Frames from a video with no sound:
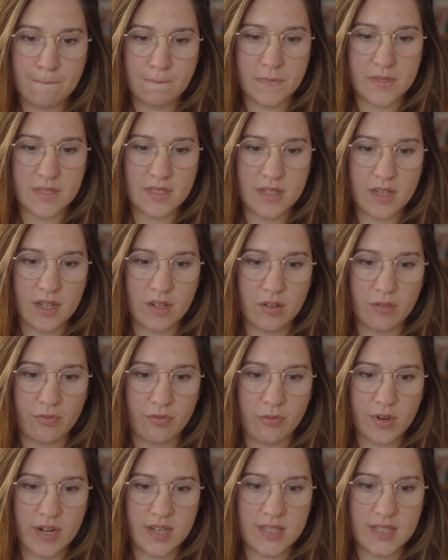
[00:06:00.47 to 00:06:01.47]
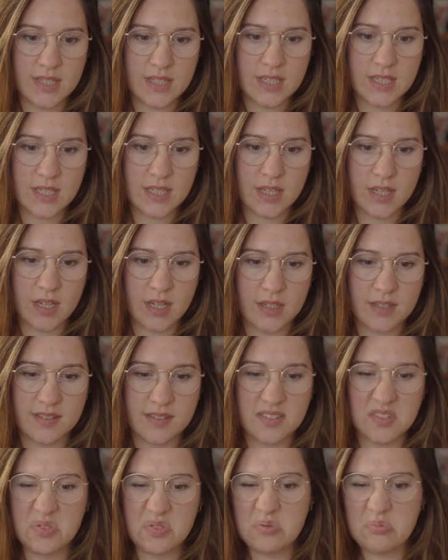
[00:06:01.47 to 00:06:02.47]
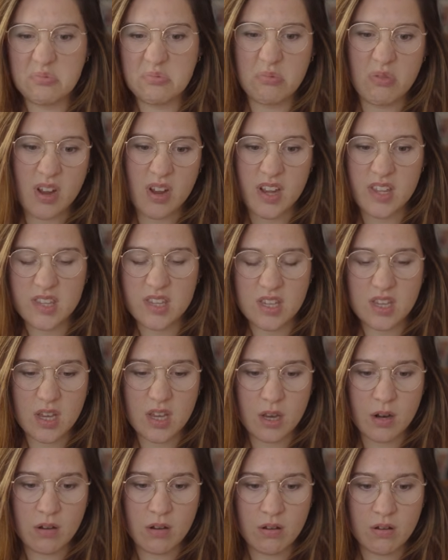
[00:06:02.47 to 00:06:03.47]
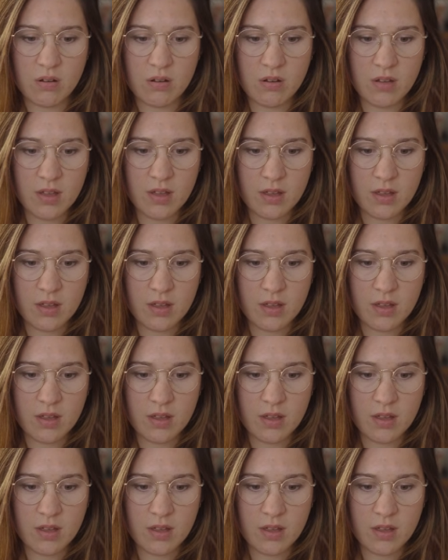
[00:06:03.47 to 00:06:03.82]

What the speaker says: this kind of red here, this white, yellow,